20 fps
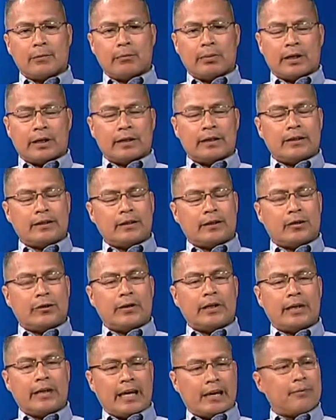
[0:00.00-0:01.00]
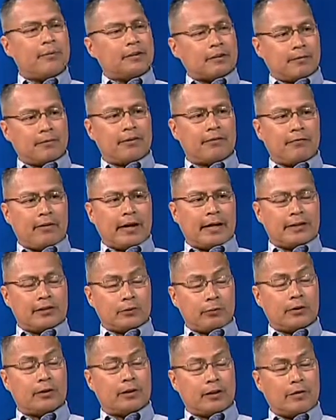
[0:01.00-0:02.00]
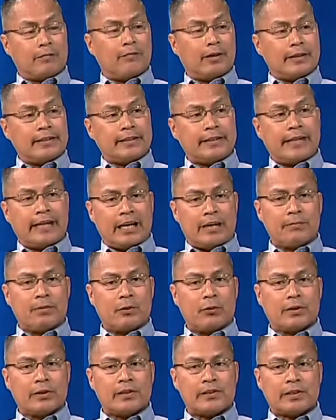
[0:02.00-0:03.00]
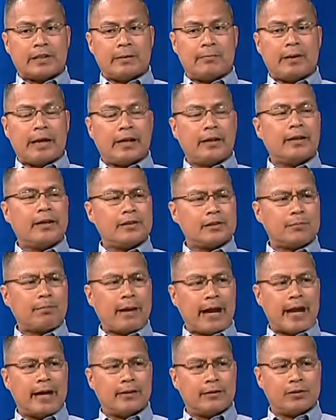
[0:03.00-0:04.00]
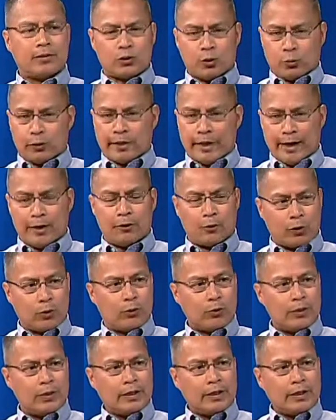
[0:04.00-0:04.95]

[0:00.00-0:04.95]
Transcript: But he gave me some advice, and one of the advice he gave me was he made his patent so narrow,